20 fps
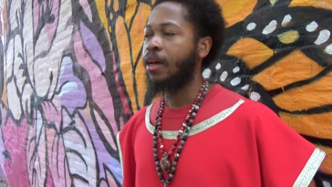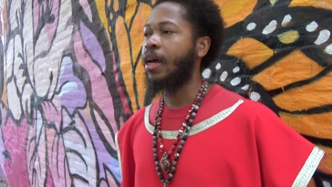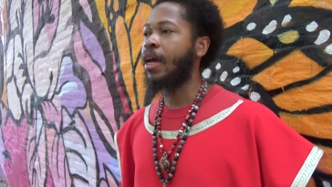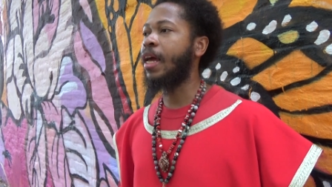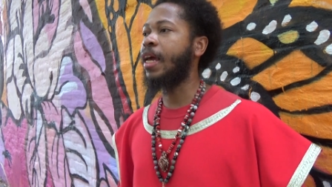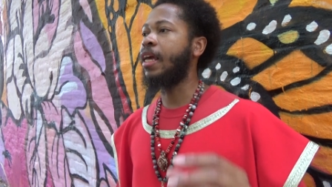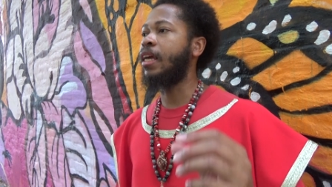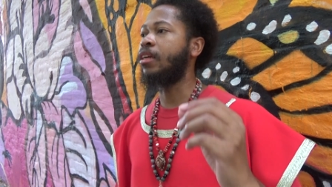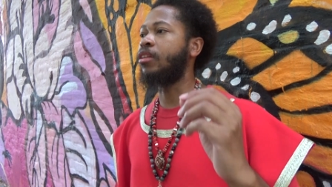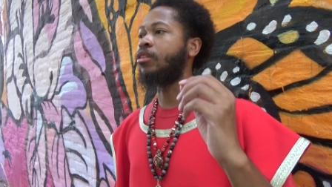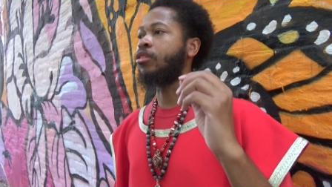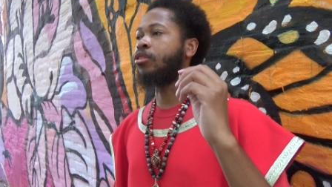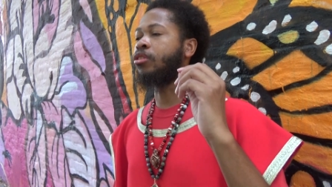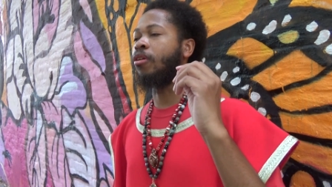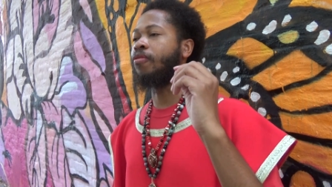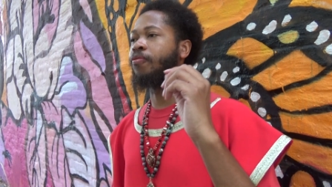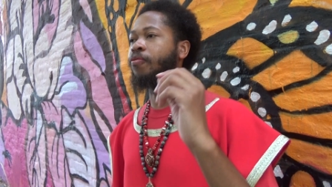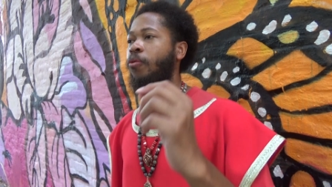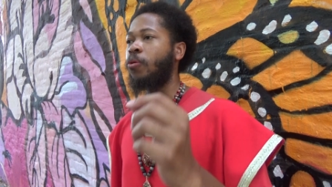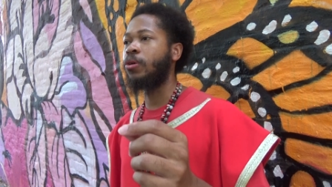hey the
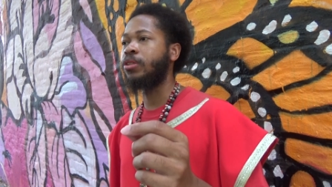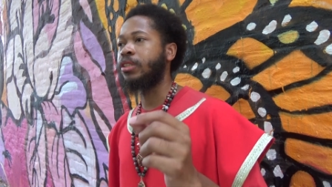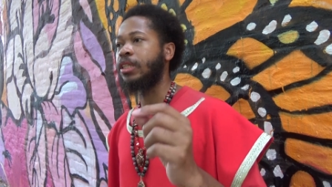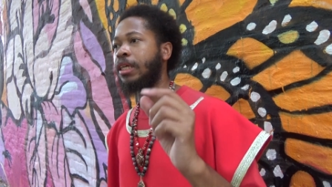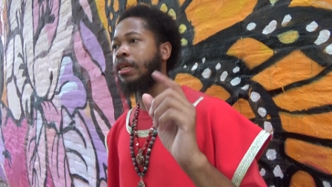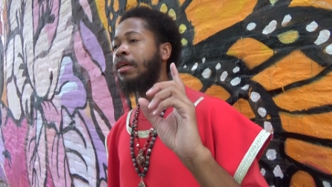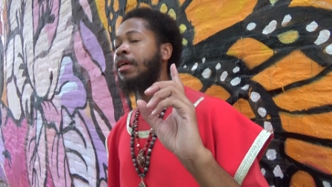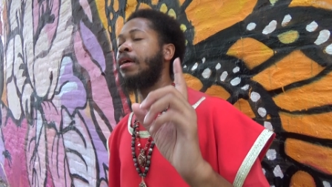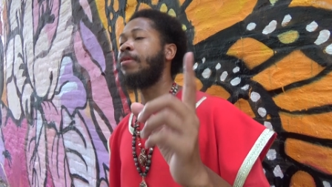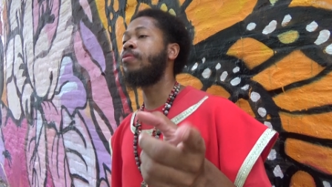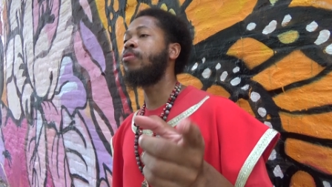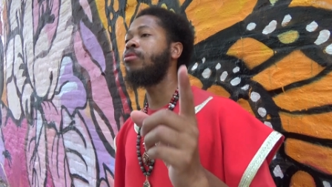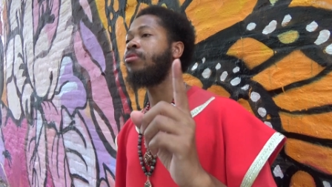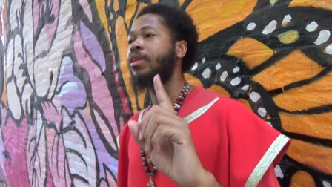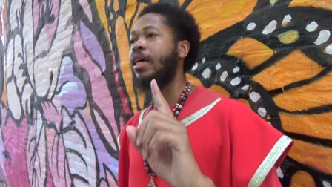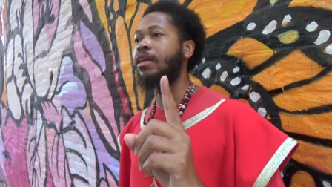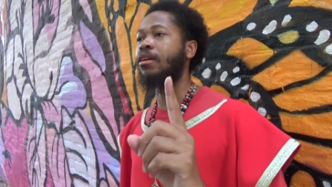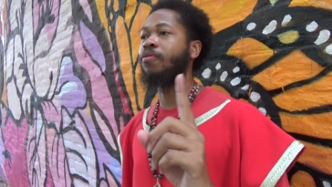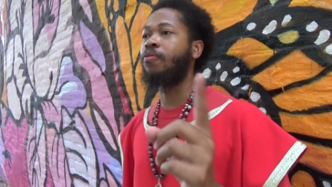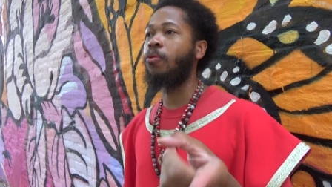voice if you
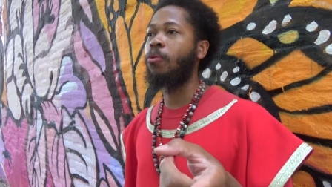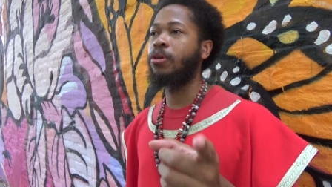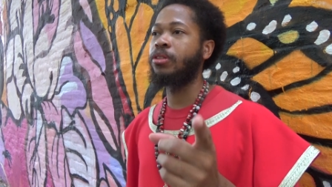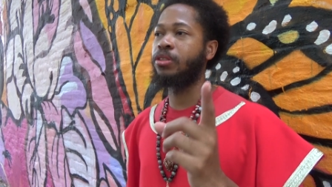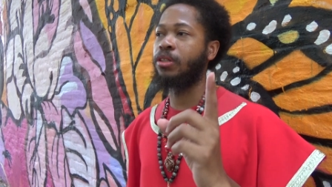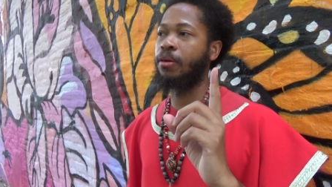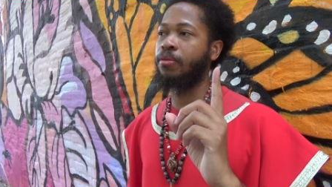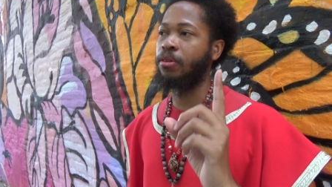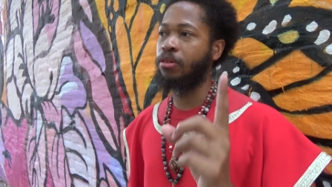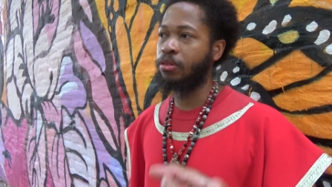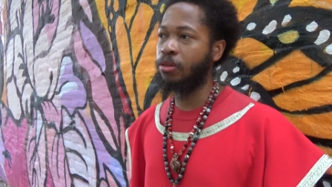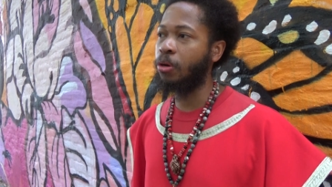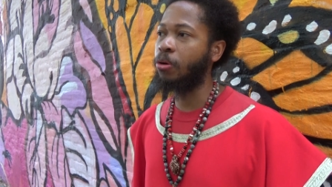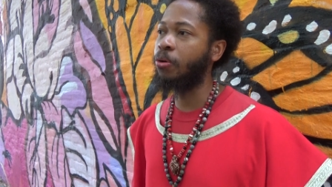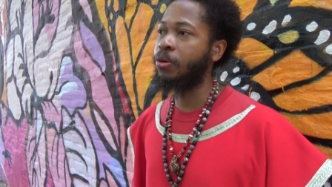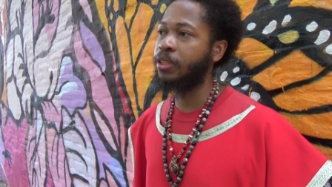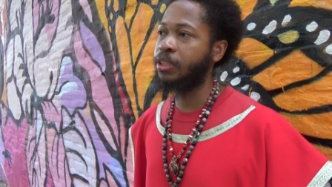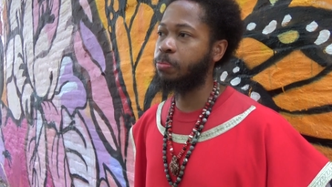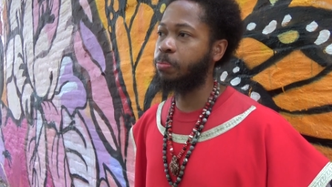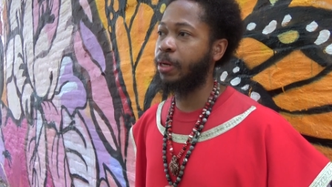think the voice of the
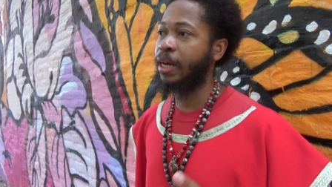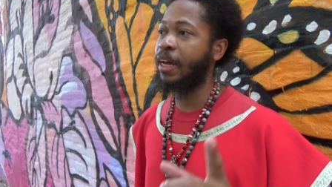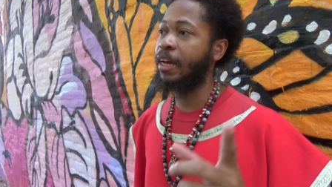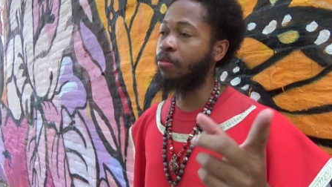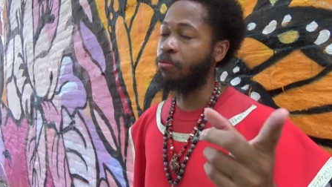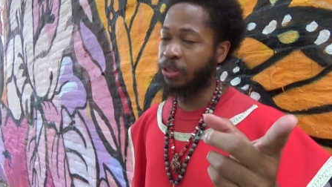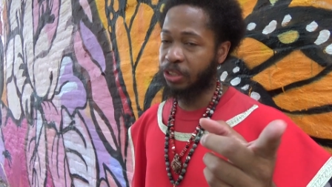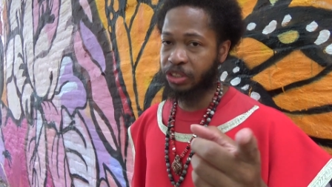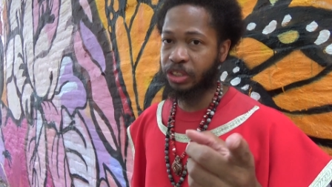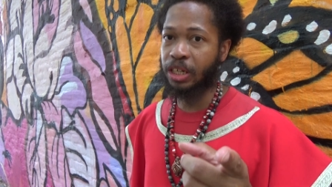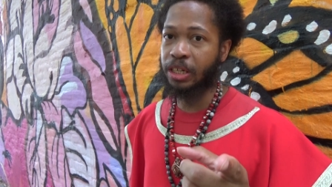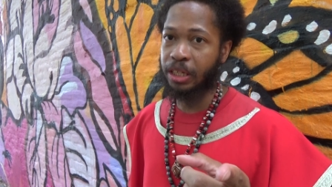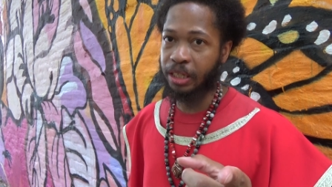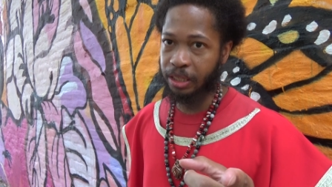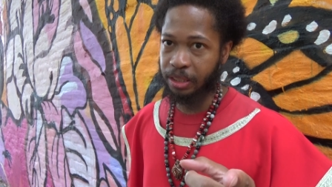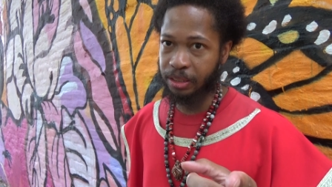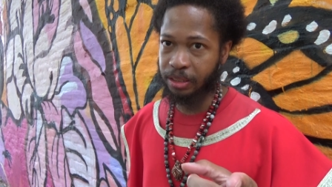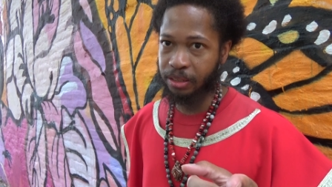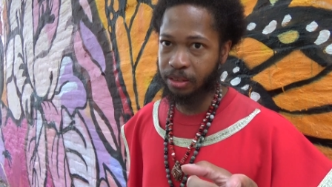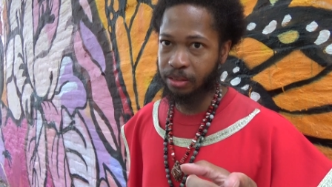Lord is bad which it
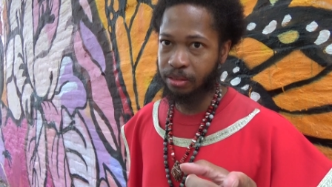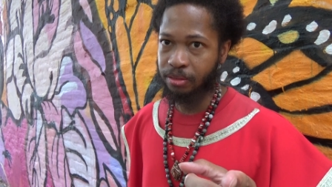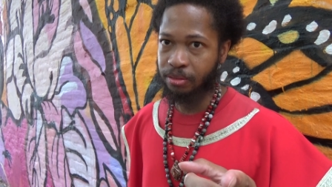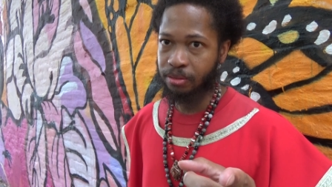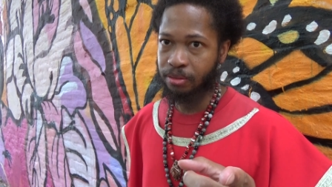is